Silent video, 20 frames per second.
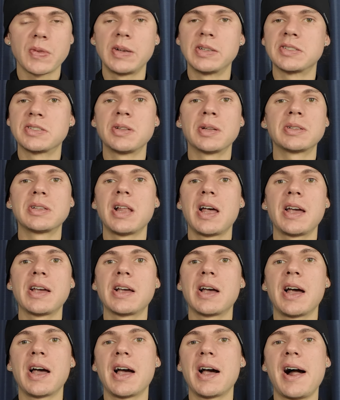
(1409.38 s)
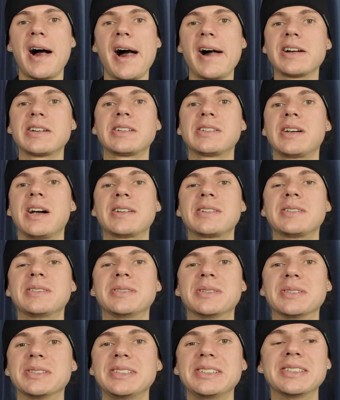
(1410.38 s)
It's not like I
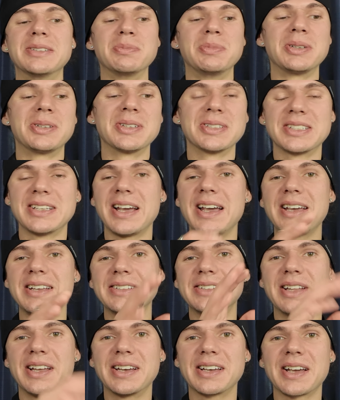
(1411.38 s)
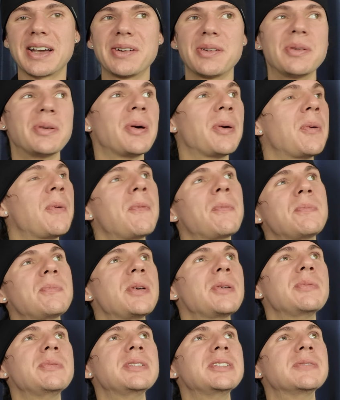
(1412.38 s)
cannot eat it because I ate like, I don't know,
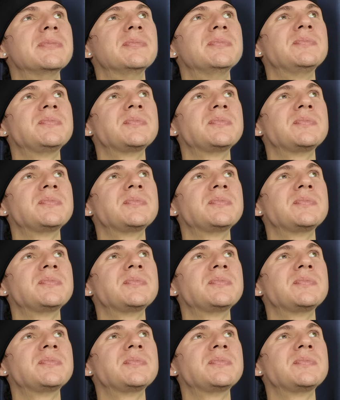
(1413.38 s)
maybe